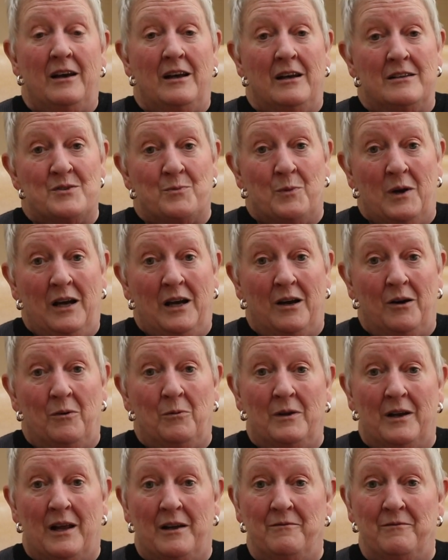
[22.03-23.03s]
As
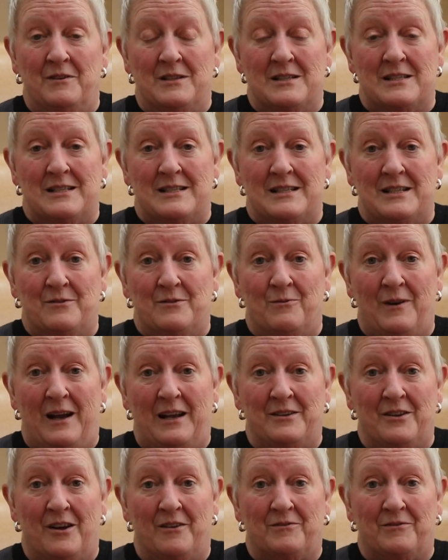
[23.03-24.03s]
well, when I visited
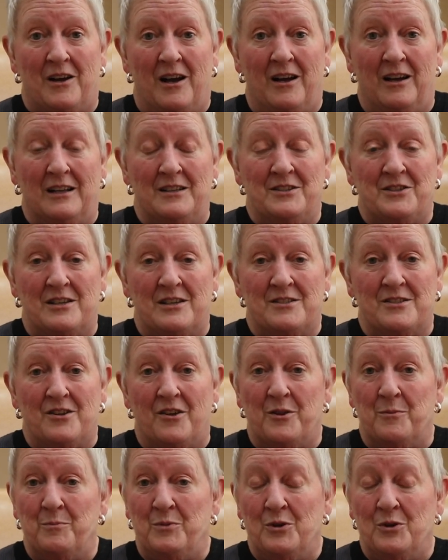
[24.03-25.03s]
Randolph College, I
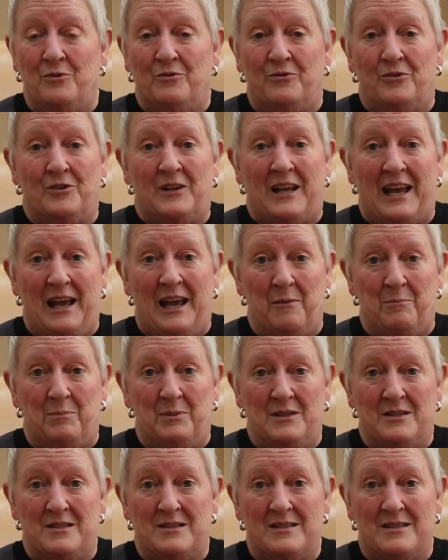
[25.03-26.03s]
saw the beautiful
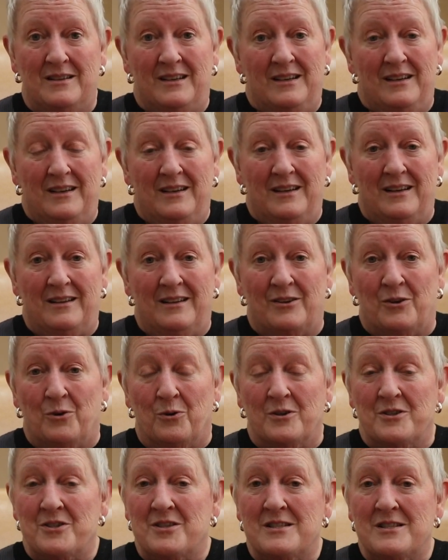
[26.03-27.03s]
campus, the
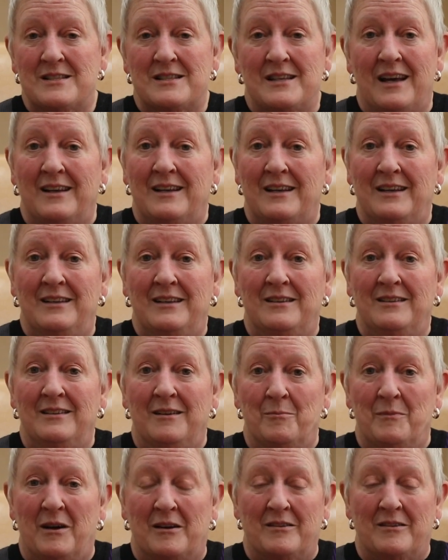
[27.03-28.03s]
gorgeous
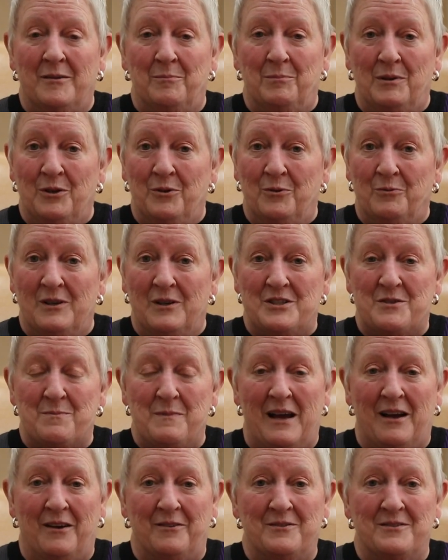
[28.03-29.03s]
setting among the Blue Ridge
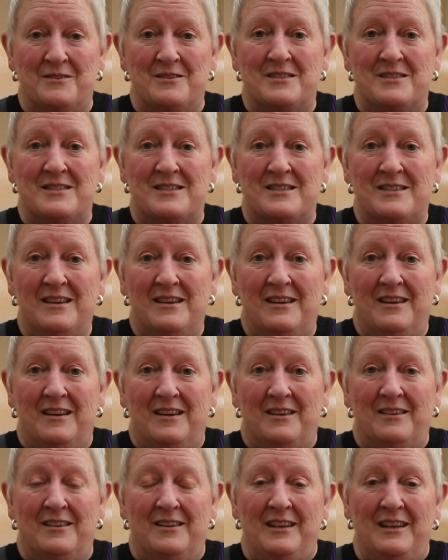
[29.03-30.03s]
Mountains,
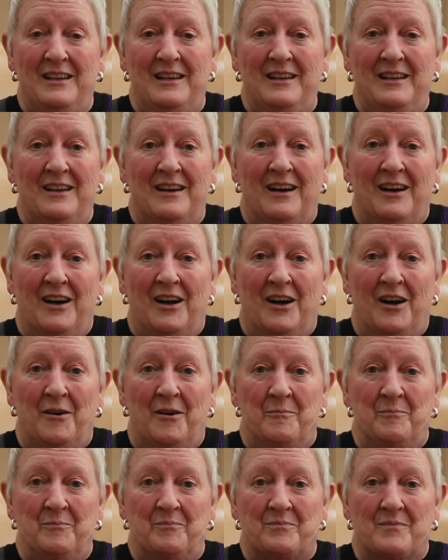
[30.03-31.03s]
the
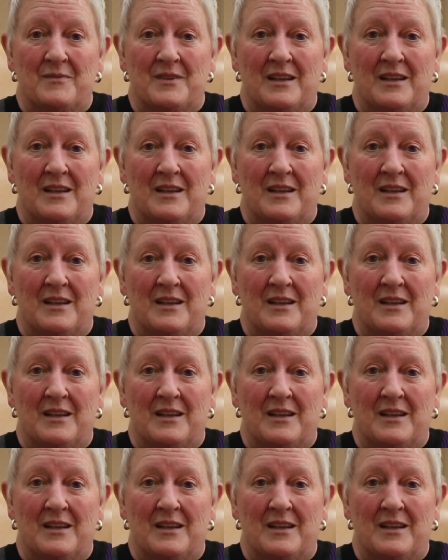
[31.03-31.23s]
um,